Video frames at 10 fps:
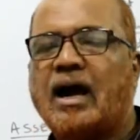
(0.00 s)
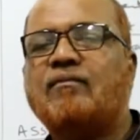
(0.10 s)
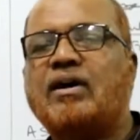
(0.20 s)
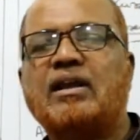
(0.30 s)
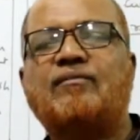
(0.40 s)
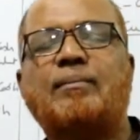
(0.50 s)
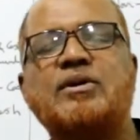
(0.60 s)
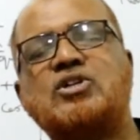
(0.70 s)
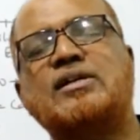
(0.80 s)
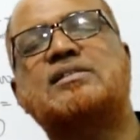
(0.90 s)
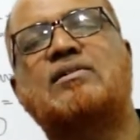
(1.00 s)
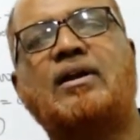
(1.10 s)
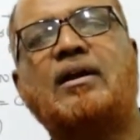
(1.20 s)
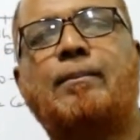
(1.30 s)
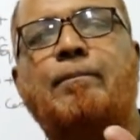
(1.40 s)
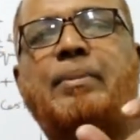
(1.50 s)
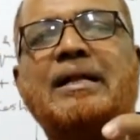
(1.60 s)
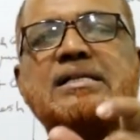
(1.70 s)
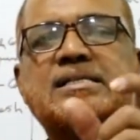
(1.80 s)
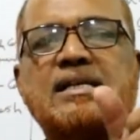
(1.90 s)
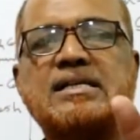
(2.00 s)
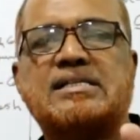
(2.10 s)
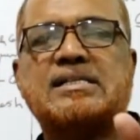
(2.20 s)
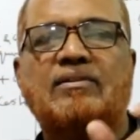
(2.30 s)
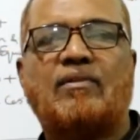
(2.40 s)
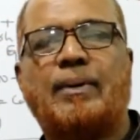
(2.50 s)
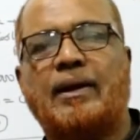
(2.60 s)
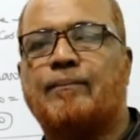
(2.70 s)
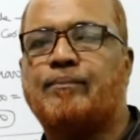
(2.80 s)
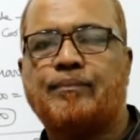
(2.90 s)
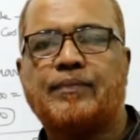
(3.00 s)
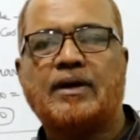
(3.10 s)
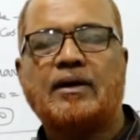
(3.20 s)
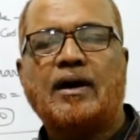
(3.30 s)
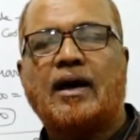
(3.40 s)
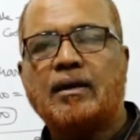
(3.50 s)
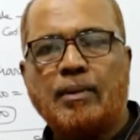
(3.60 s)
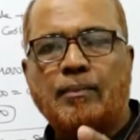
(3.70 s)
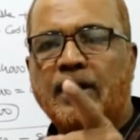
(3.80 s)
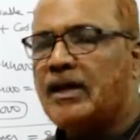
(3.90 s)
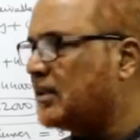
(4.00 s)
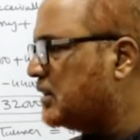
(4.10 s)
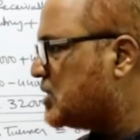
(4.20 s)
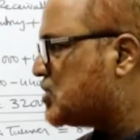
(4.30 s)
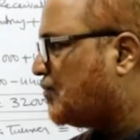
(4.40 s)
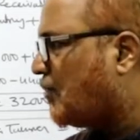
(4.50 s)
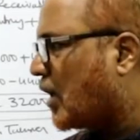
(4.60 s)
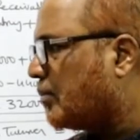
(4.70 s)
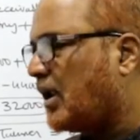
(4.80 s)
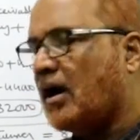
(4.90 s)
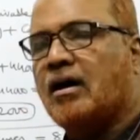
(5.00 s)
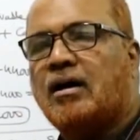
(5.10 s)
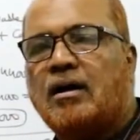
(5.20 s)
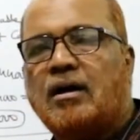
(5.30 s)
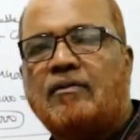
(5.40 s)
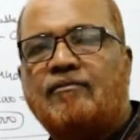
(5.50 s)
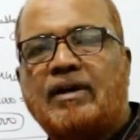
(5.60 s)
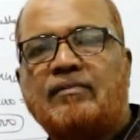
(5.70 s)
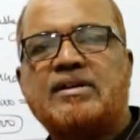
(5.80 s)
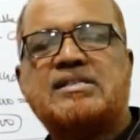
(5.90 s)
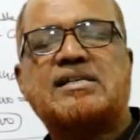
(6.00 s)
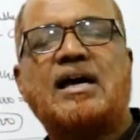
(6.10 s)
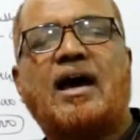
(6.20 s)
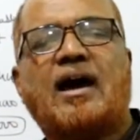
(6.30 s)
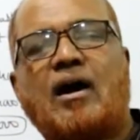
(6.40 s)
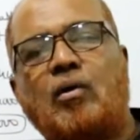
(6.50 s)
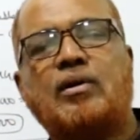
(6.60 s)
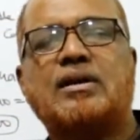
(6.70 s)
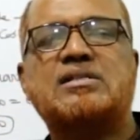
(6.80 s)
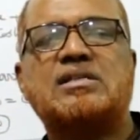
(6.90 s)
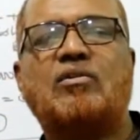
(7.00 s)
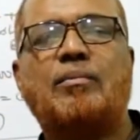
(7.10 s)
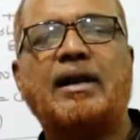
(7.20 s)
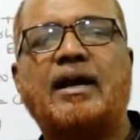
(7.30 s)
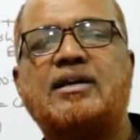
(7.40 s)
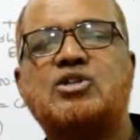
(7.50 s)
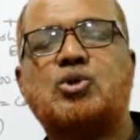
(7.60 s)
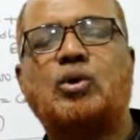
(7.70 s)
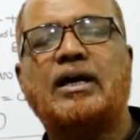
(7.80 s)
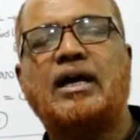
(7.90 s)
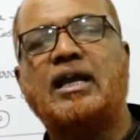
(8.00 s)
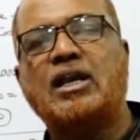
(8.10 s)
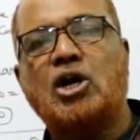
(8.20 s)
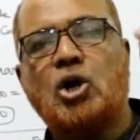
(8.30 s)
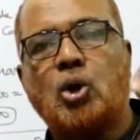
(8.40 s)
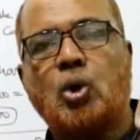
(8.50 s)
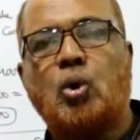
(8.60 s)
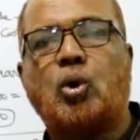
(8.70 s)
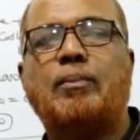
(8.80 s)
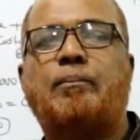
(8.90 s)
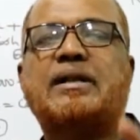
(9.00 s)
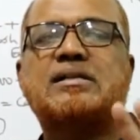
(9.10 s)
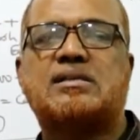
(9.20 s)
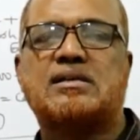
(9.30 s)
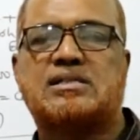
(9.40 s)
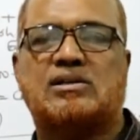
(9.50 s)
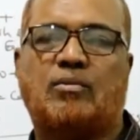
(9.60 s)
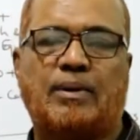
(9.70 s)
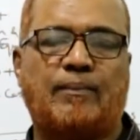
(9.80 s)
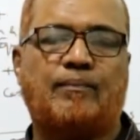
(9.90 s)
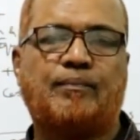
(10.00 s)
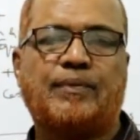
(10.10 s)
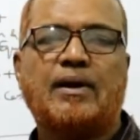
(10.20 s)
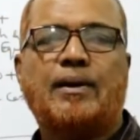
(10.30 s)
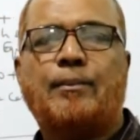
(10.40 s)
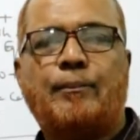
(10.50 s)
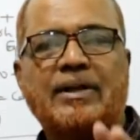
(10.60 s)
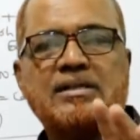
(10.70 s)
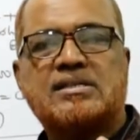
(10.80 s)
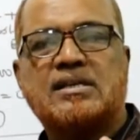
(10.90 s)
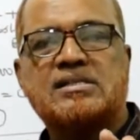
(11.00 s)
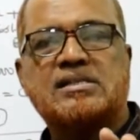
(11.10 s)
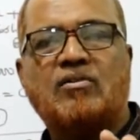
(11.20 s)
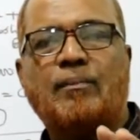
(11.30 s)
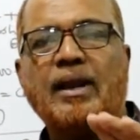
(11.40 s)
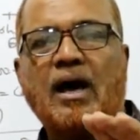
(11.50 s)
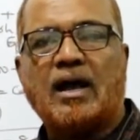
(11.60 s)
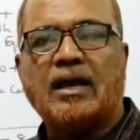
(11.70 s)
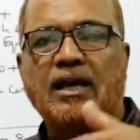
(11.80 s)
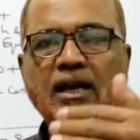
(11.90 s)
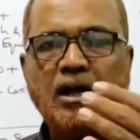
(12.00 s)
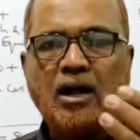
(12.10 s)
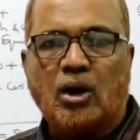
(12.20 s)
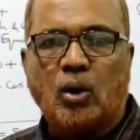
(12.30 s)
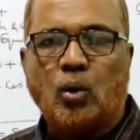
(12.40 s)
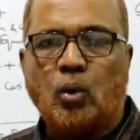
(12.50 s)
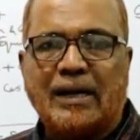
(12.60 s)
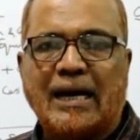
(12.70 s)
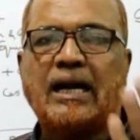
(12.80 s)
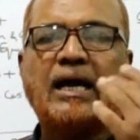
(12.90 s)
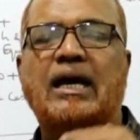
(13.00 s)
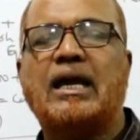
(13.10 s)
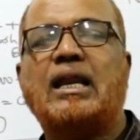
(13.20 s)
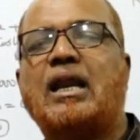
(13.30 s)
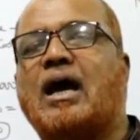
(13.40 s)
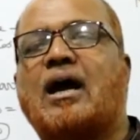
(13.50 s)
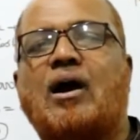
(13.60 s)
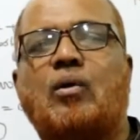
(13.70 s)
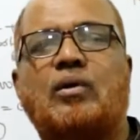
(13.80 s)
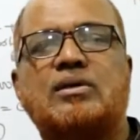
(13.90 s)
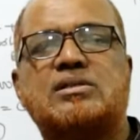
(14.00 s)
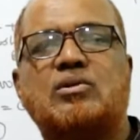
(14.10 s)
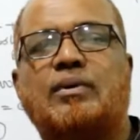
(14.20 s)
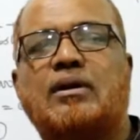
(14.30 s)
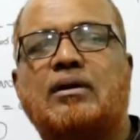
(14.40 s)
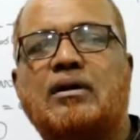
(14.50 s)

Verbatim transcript: And one information is given bills receivable Remember in this formula, when we say account receivable, it should include bills receivable. Bills receivable are included in account receivable.